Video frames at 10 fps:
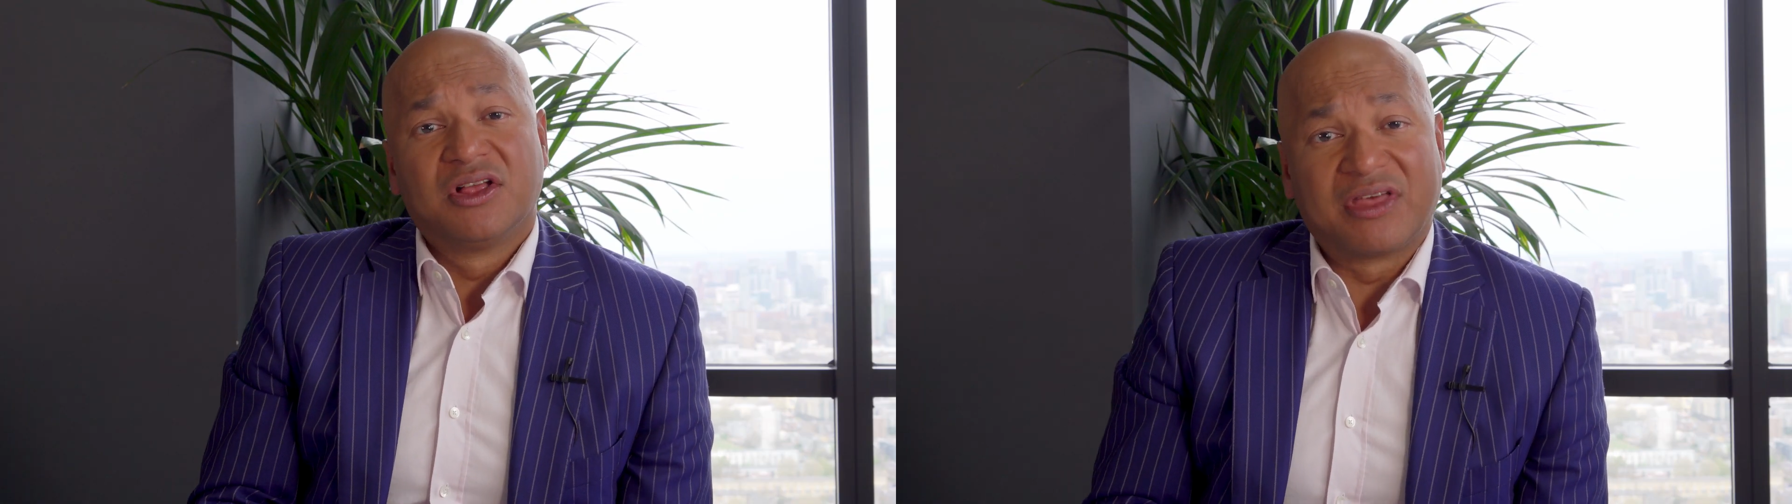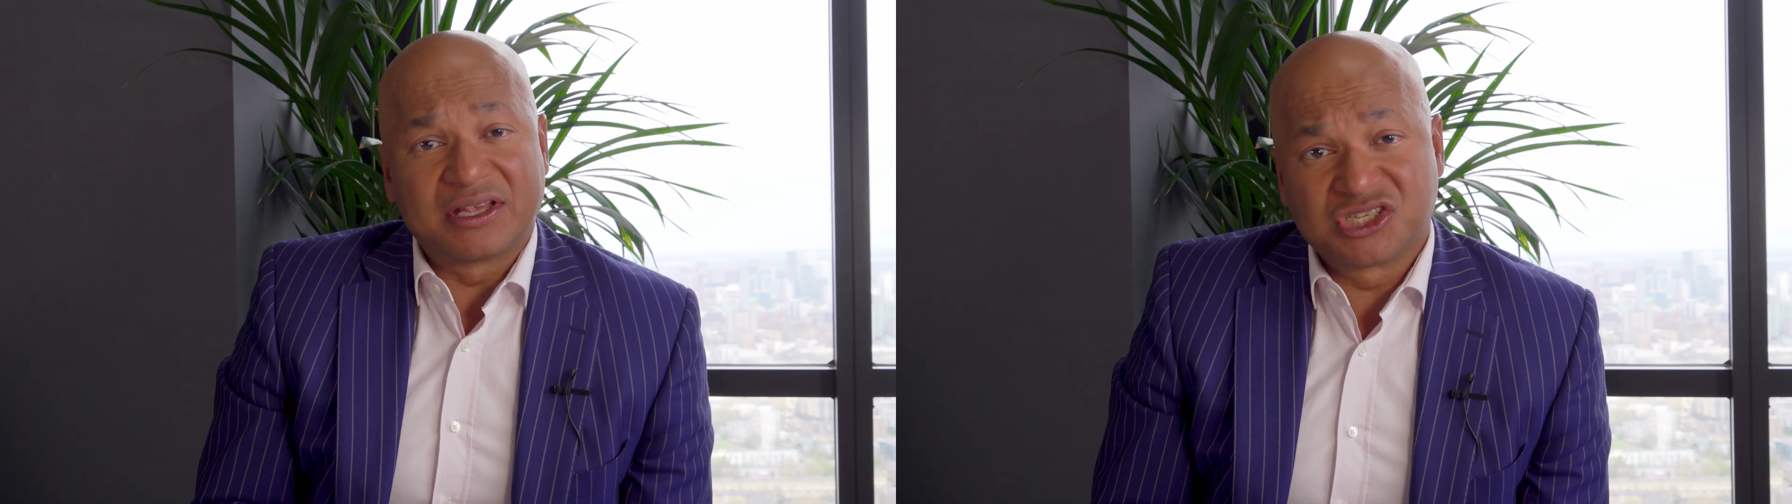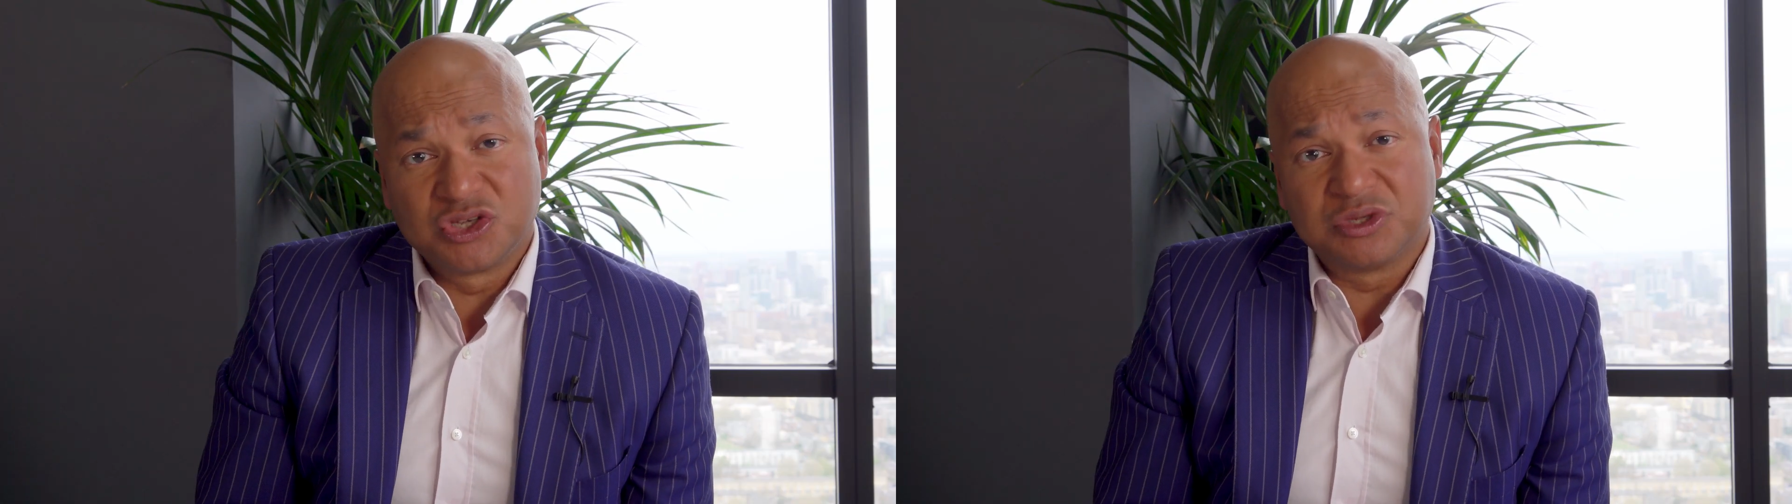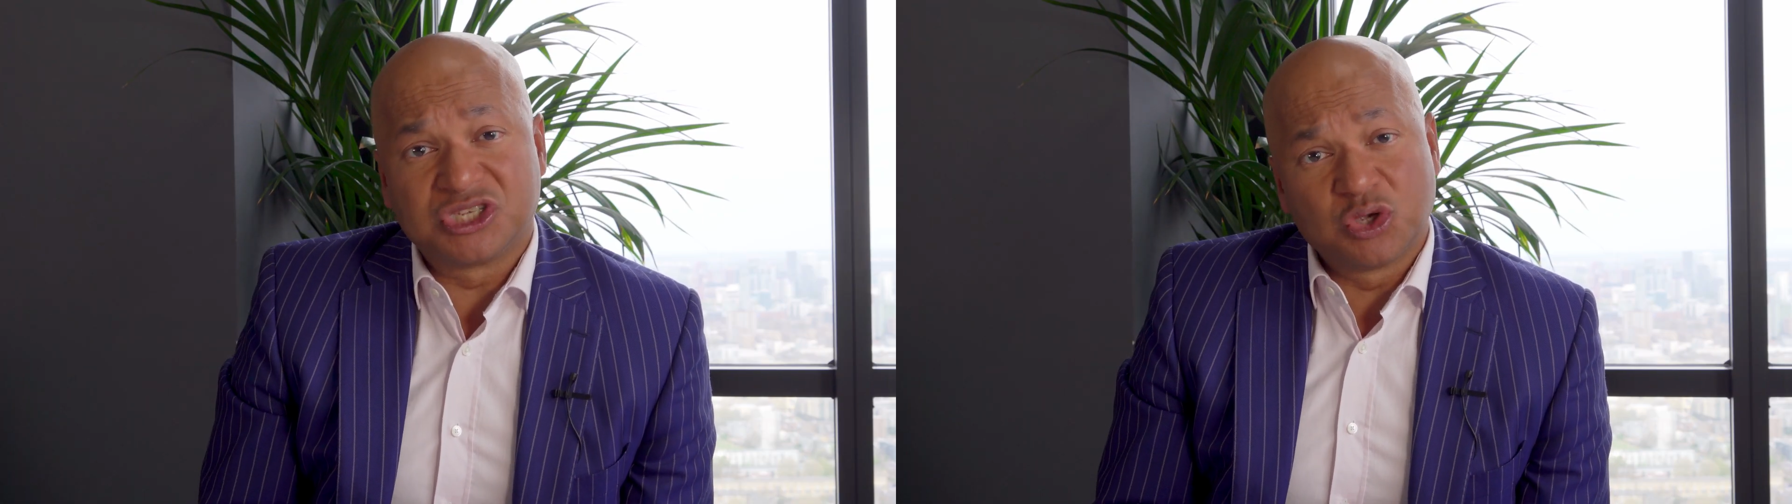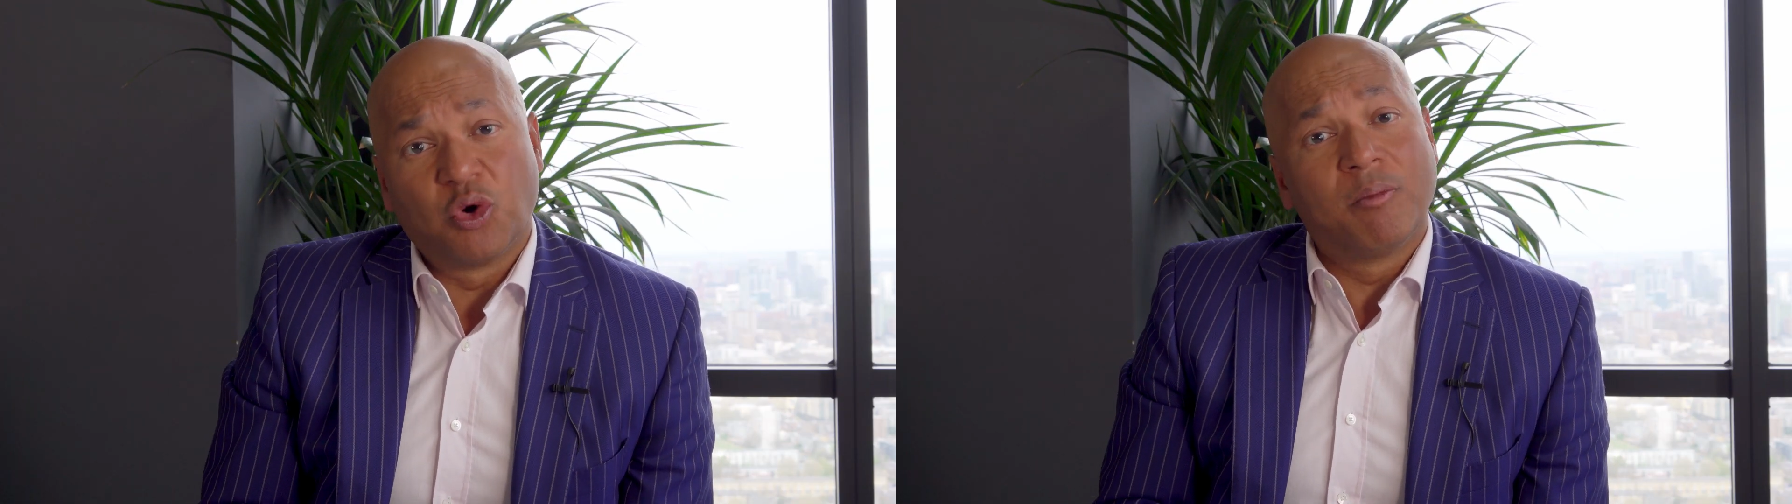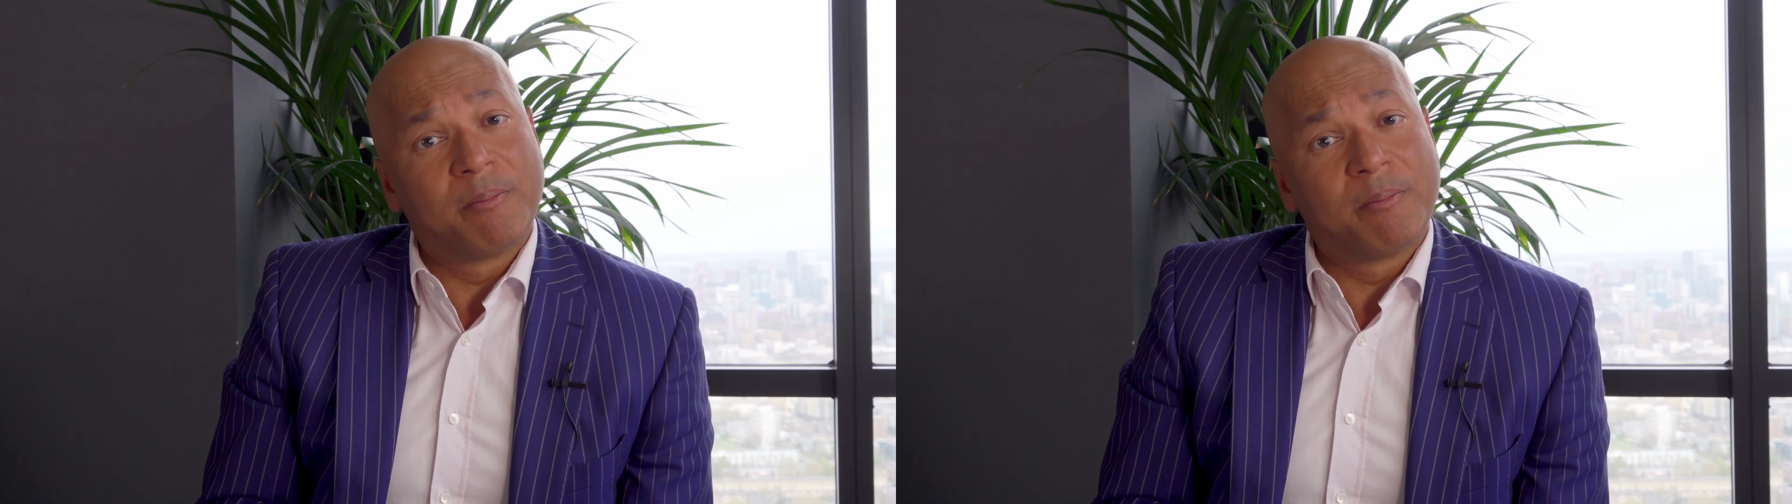that suits your